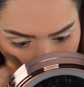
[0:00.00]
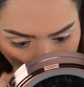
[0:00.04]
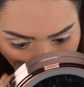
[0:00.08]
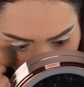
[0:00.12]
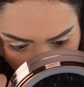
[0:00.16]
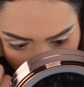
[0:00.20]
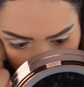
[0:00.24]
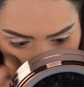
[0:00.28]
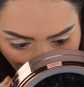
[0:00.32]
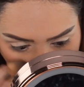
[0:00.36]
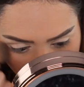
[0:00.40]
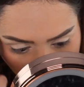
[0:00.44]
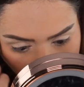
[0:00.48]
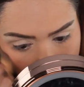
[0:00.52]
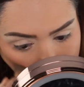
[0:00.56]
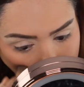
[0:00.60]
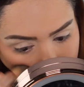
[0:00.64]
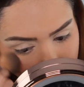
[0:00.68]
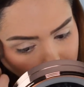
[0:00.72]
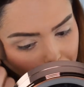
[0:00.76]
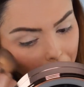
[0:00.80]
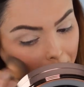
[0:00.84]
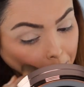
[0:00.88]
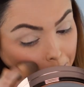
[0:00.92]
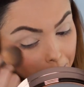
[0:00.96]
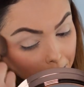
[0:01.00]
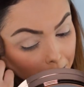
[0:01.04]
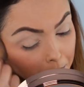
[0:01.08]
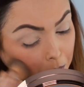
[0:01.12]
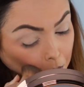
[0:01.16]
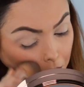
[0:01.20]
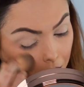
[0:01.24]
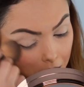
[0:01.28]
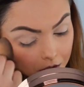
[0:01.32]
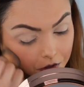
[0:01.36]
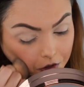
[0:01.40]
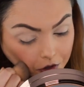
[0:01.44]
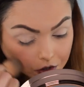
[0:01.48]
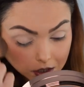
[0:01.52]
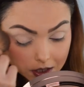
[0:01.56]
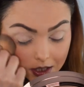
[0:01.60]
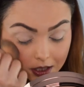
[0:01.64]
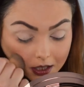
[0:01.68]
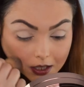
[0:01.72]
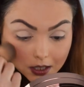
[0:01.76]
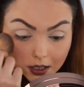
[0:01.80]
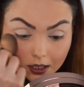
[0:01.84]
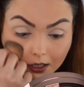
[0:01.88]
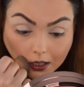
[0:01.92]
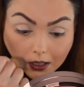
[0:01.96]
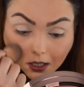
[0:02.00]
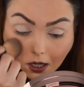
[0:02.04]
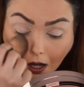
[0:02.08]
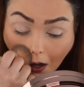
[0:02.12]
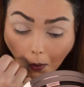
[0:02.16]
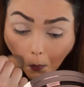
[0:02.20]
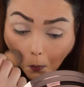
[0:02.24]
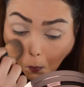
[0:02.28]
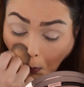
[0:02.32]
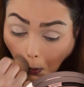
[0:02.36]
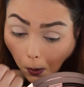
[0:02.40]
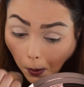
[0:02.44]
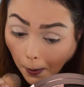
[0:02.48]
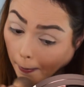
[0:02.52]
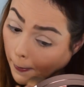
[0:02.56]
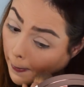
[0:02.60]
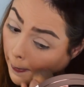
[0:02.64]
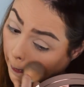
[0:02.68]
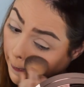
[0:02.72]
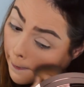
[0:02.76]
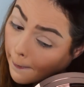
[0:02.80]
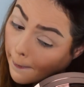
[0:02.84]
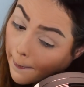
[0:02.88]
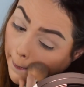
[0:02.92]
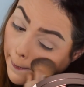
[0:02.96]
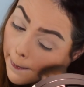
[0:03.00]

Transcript: the pans for my big brush just does not work.